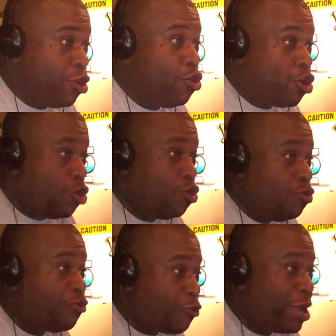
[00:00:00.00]
a real
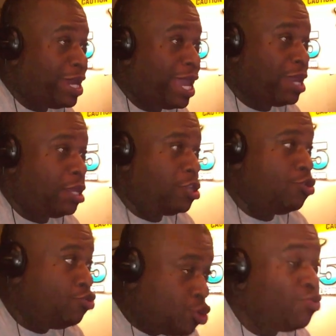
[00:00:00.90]
cool friend, and
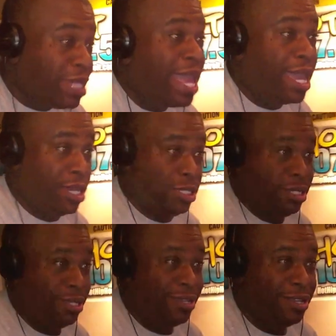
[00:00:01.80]
you do
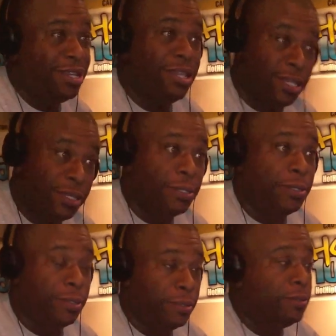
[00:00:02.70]
things. That's what I'm saying.
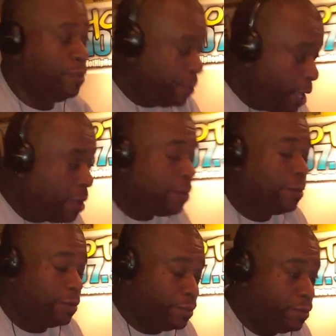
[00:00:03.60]
I've been a supporter.